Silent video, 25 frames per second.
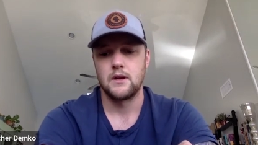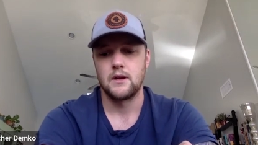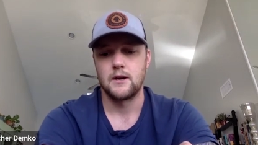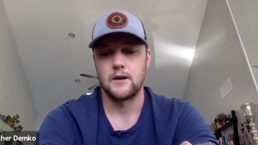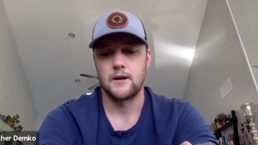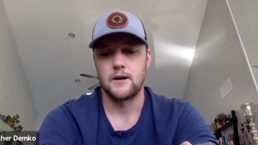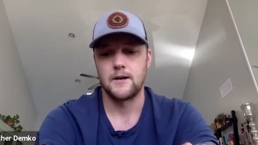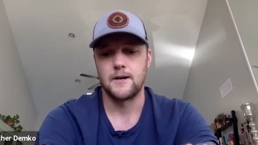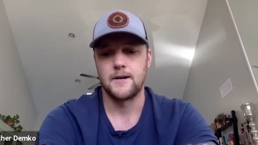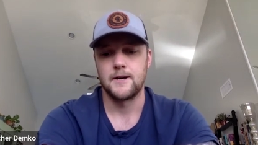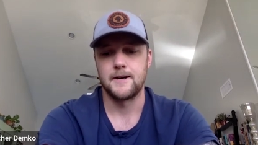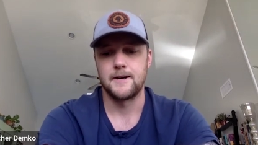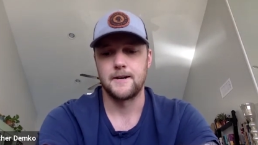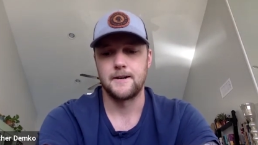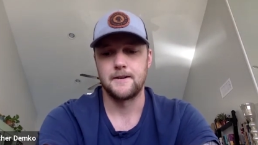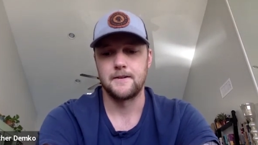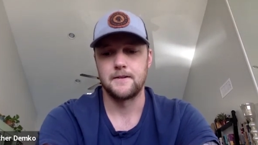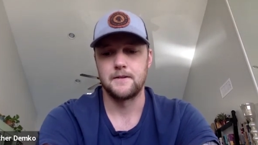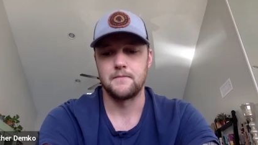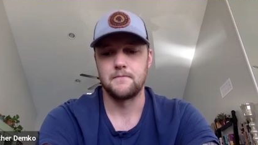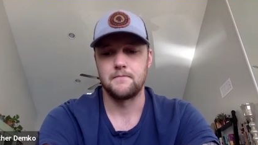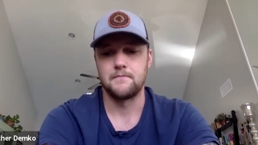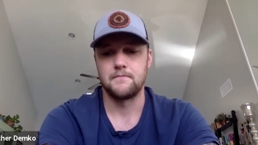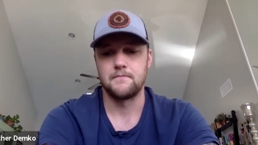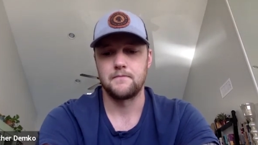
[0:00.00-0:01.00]

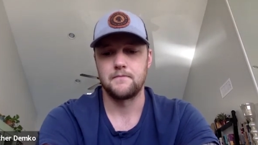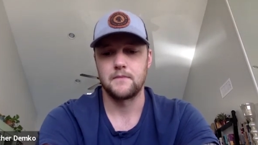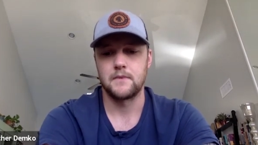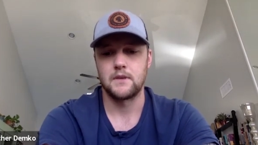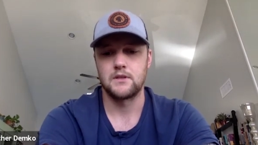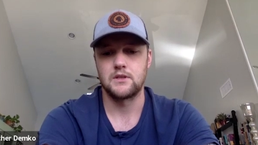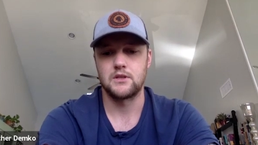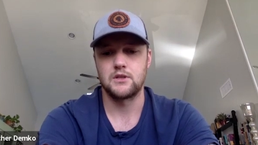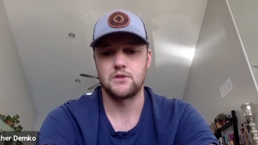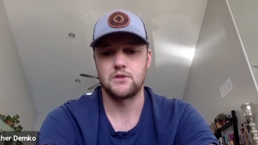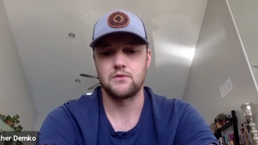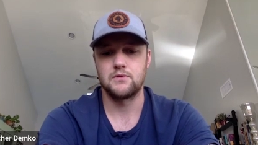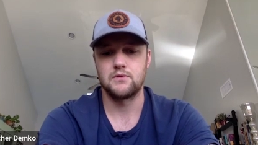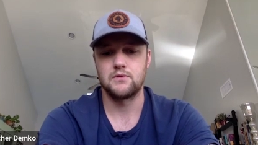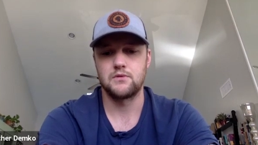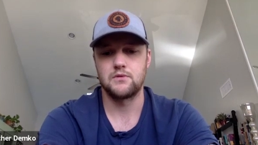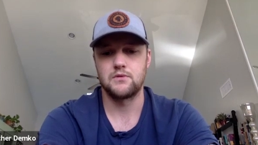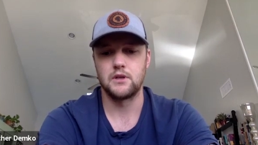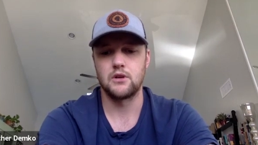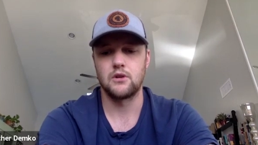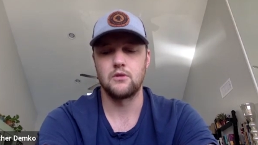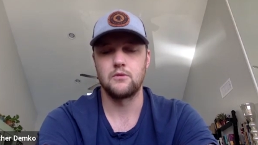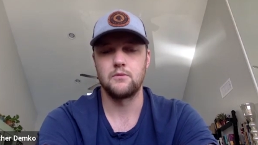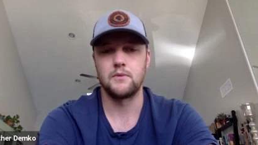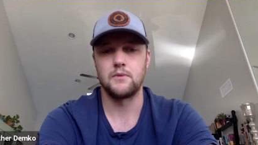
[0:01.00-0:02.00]
Um, it just really
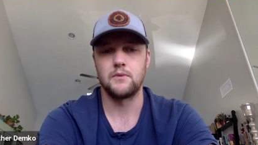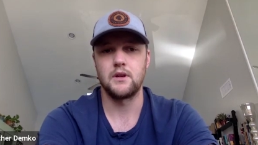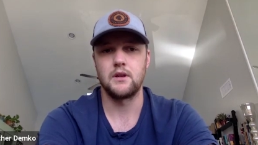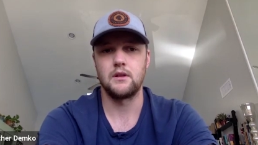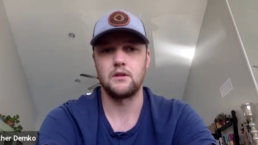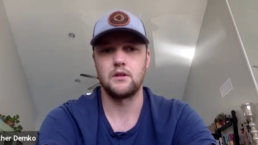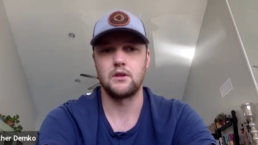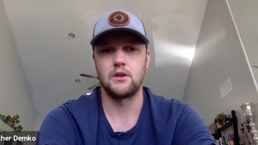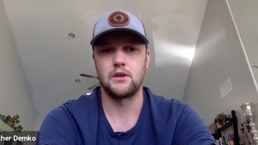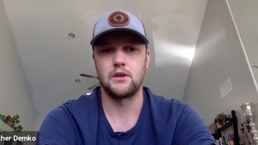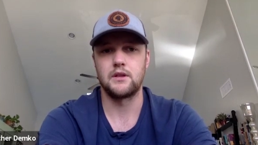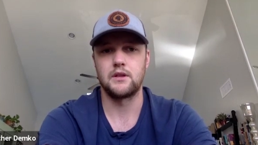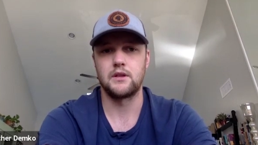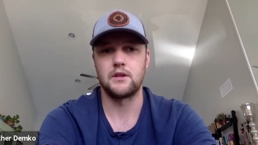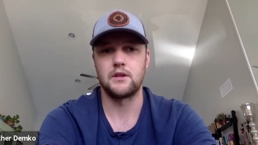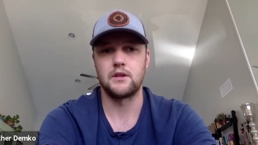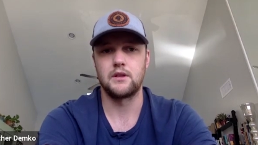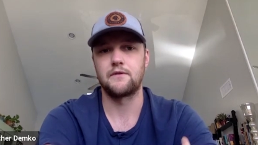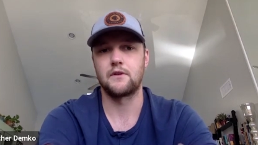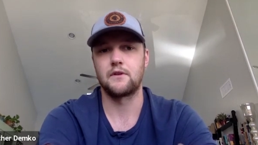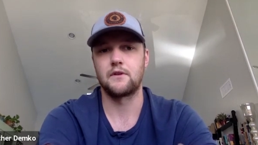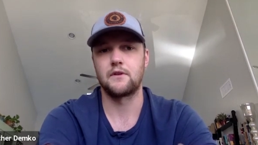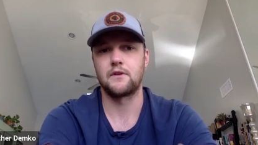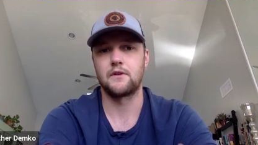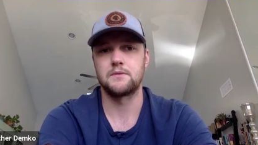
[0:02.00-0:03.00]
showed me the
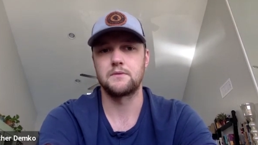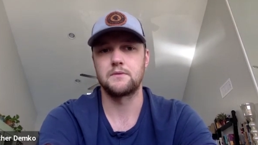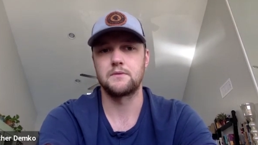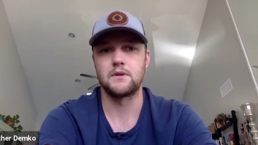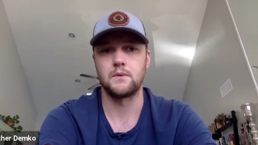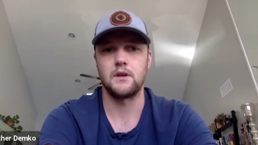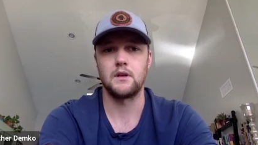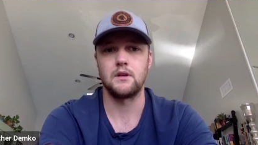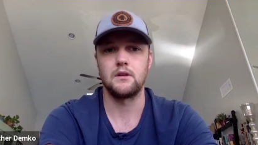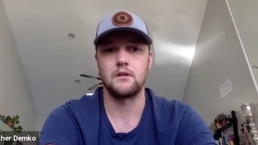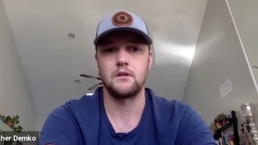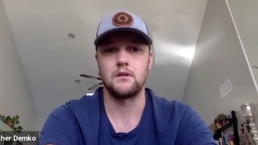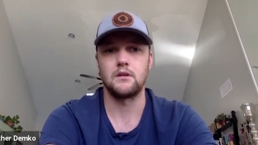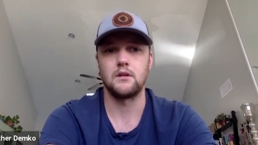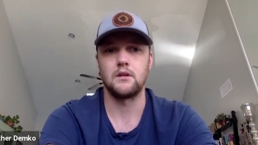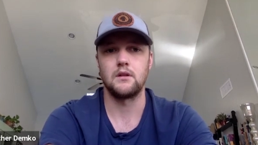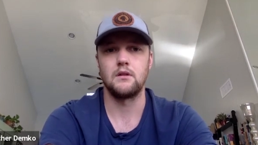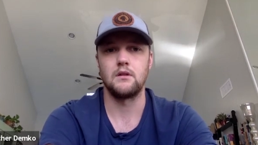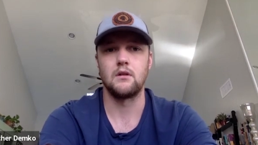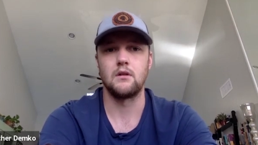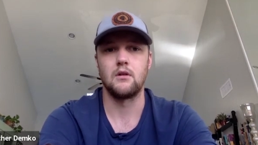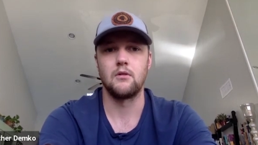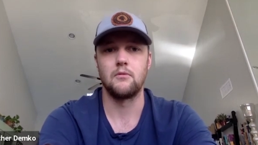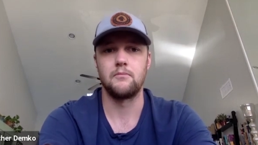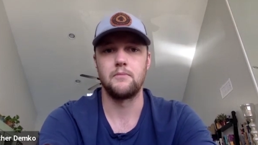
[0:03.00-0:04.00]
difference between you
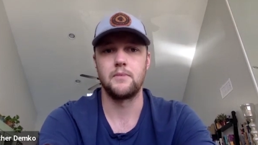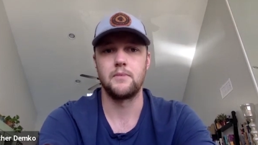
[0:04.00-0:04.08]
know